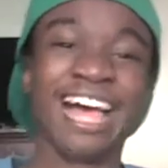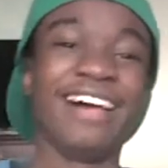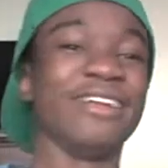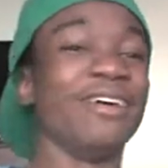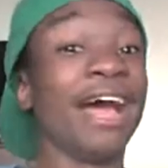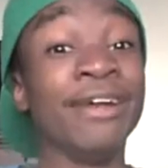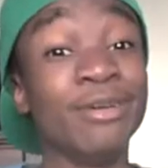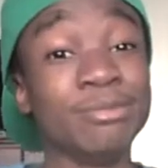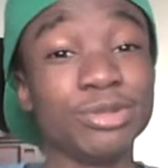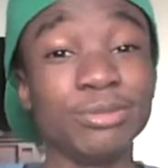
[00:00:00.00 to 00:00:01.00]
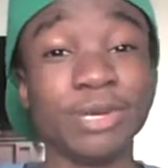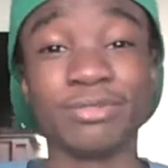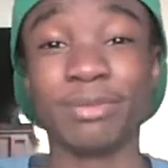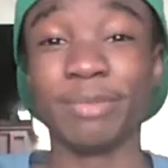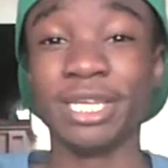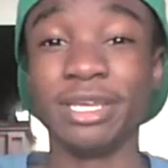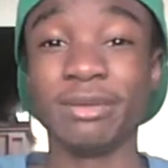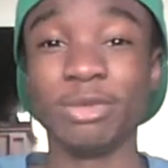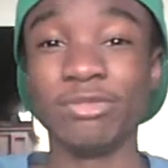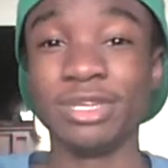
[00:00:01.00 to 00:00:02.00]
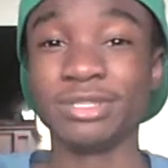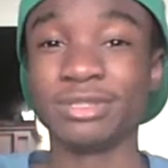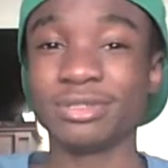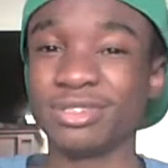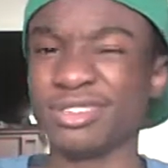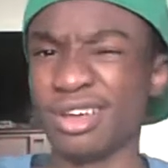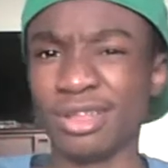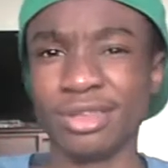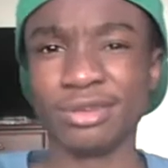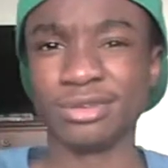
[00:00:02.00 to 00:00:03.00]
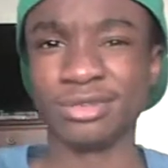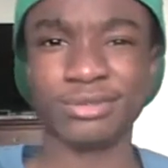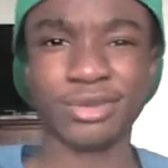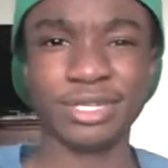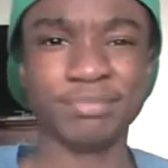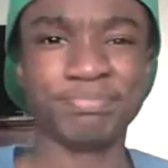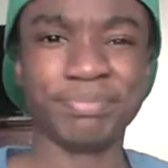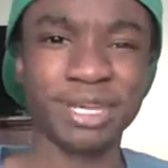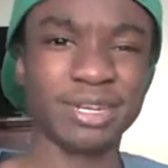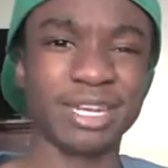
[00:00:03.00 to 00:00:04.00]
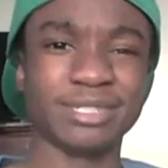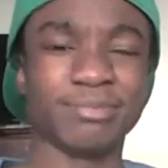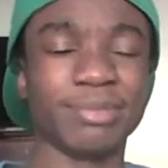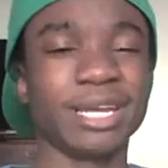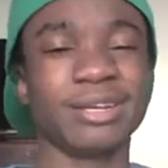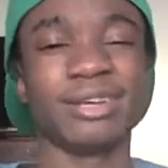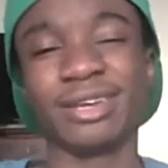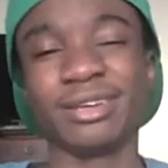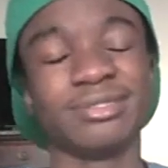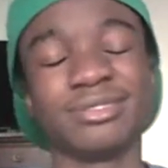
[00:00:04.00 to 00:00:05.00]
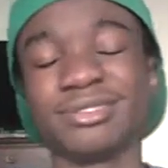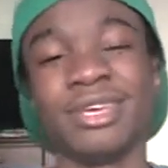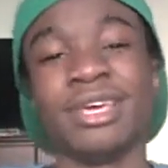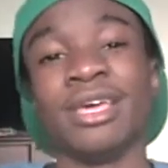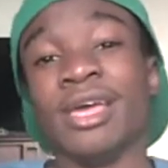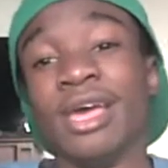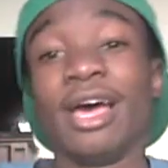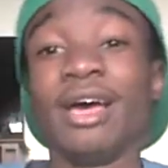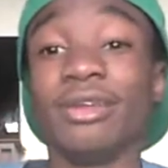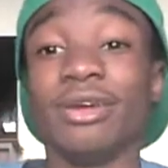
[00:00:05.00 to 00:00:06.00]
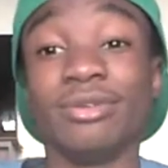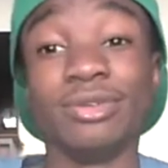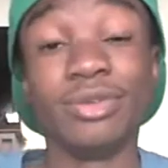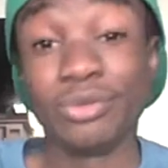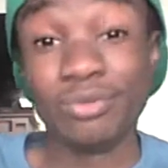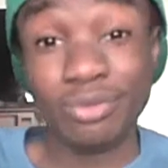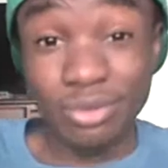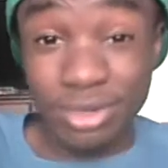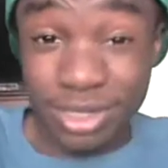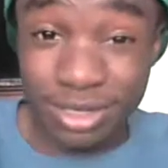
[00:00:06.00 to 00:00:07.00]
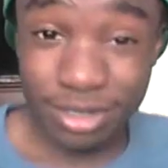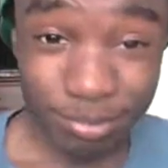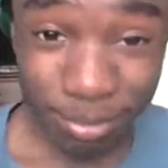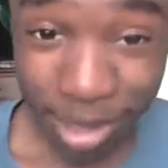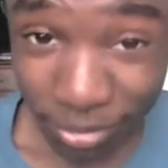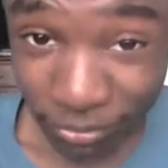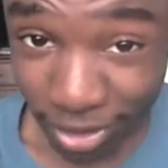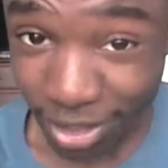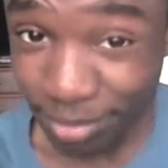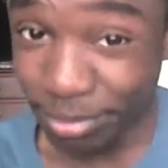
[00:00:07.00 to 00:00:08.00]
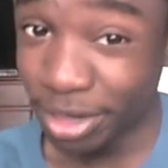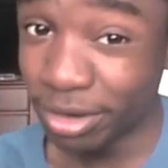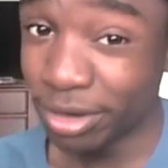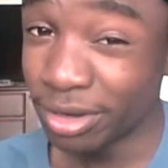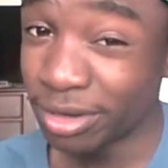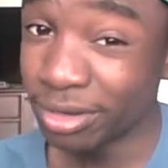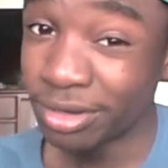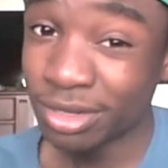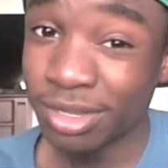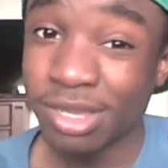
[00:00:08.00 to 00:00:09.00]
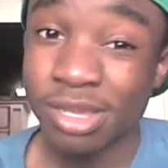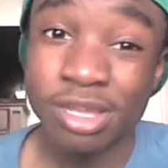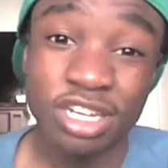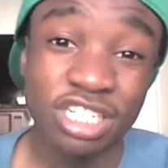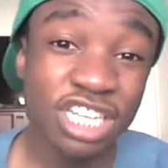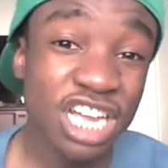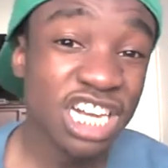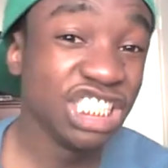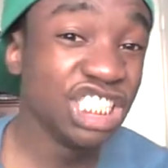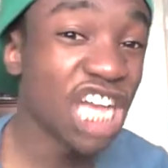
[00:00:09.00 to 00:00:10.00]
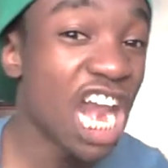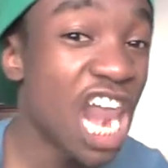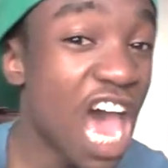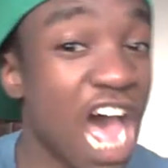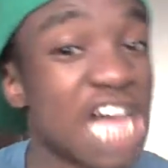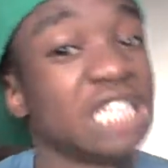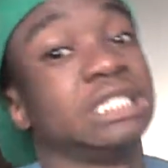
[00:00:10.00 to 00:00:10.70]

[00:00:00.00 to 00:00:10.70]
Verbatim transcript: I don't know. I know him too much from Madea movies and all those where he's playing like some black guys. I don't know. You, we should probably find a better T'Challa.